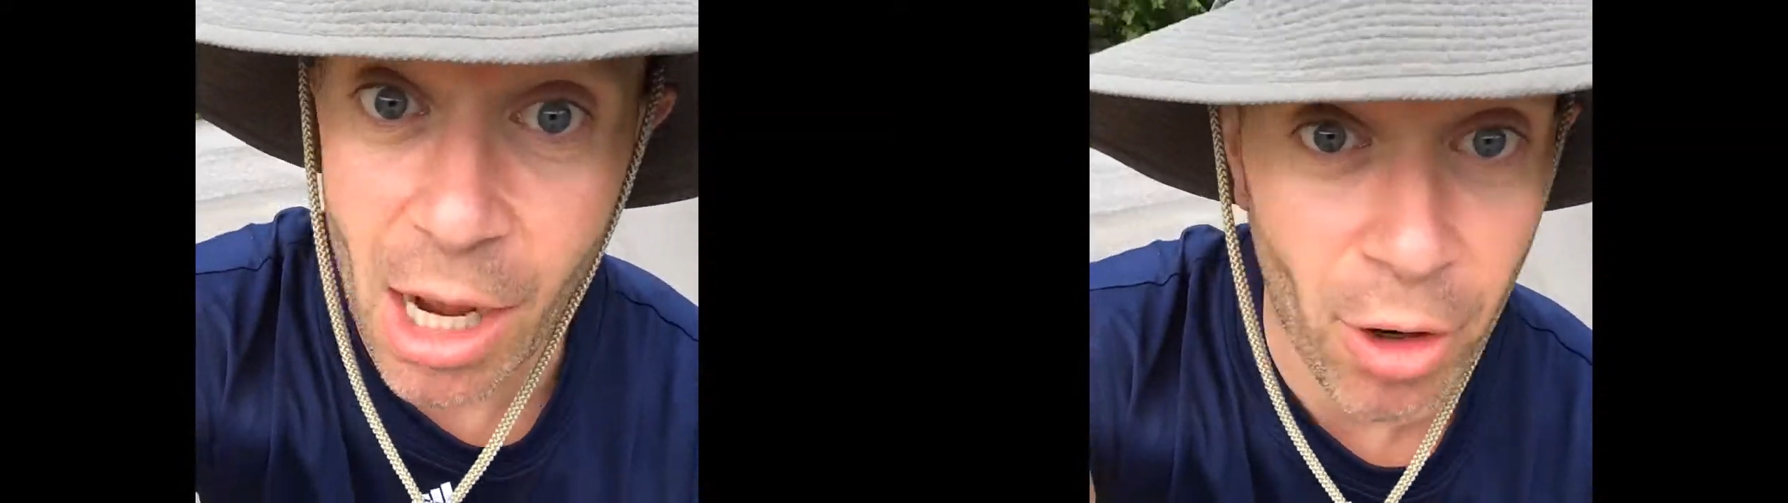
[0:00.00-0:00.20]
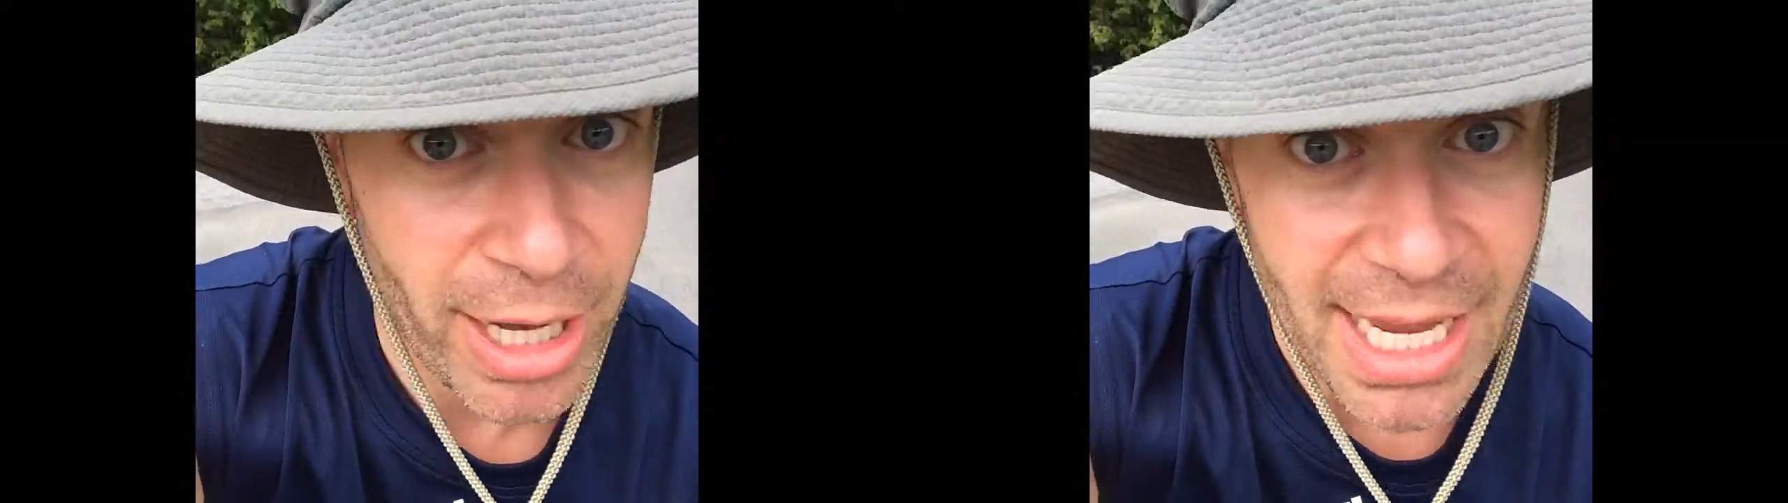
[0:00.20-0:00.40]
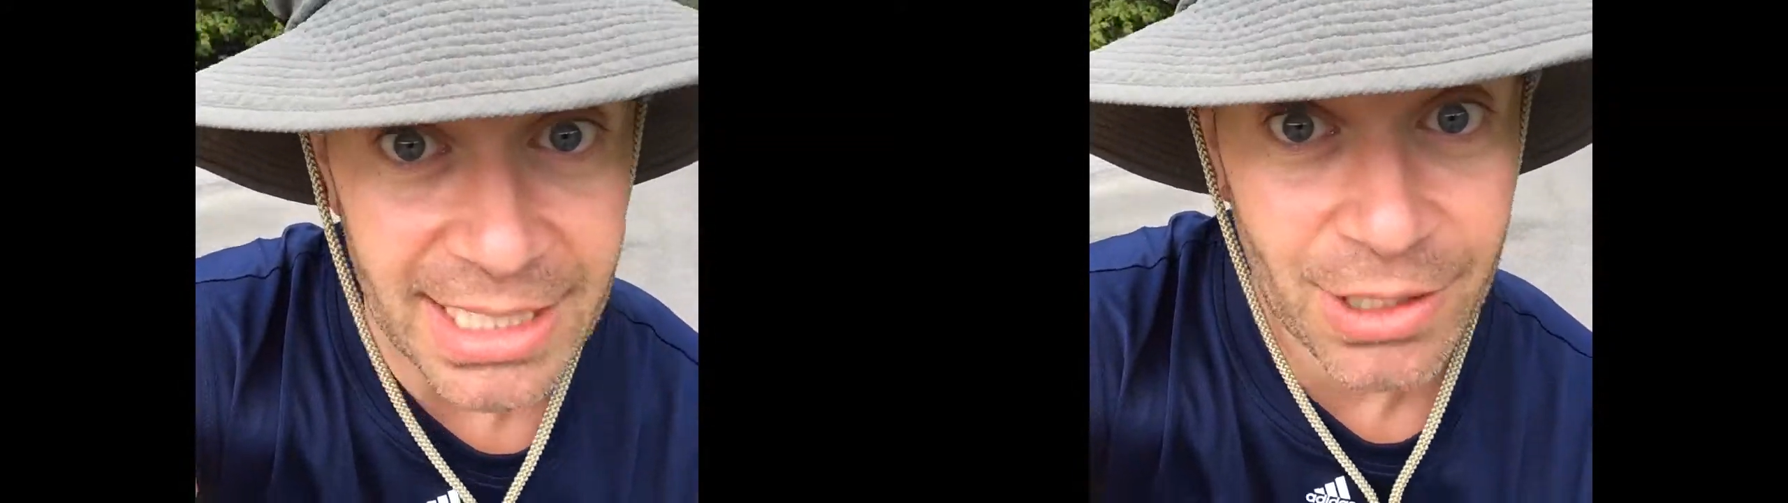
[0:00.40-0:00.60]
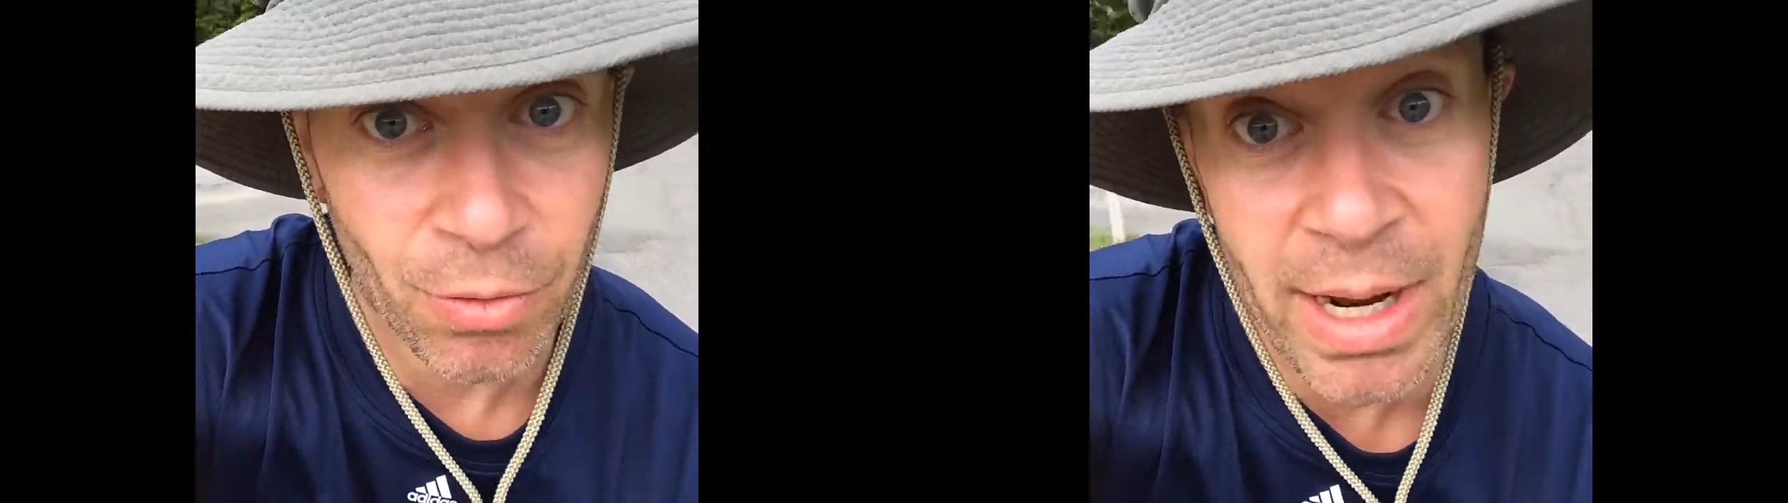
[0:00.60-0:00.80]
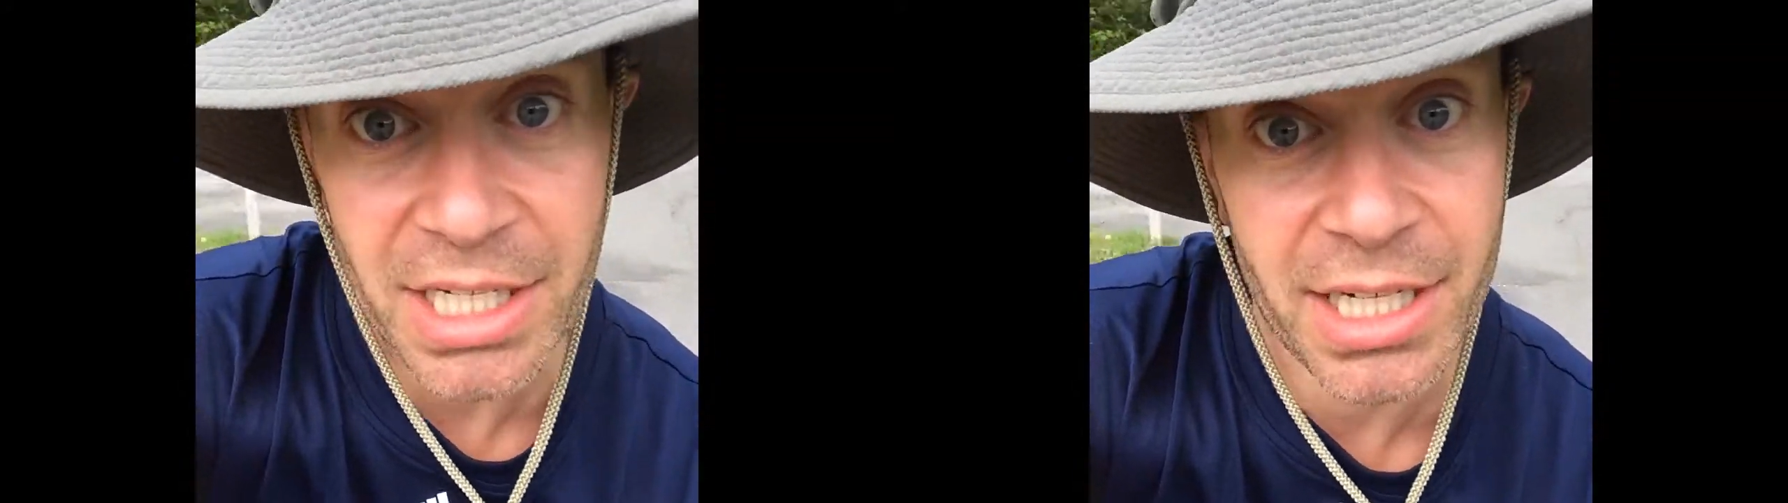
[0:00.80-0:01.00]
Henriette is
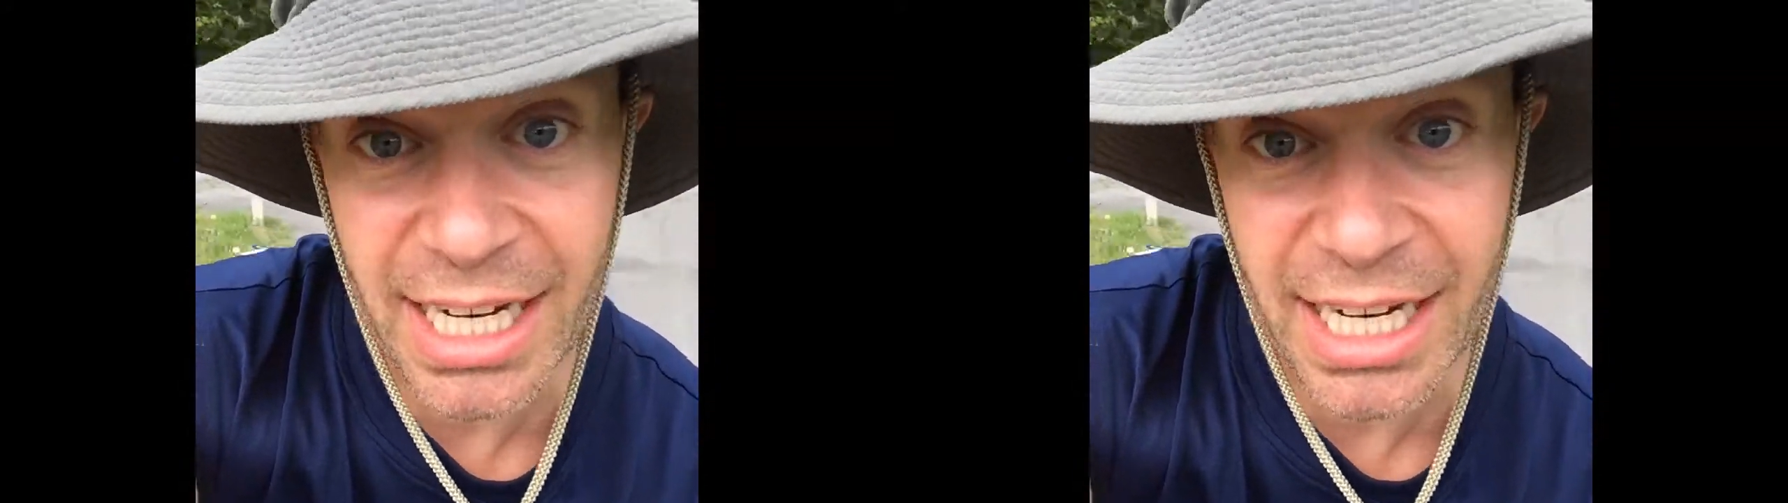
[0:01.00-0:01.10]
rich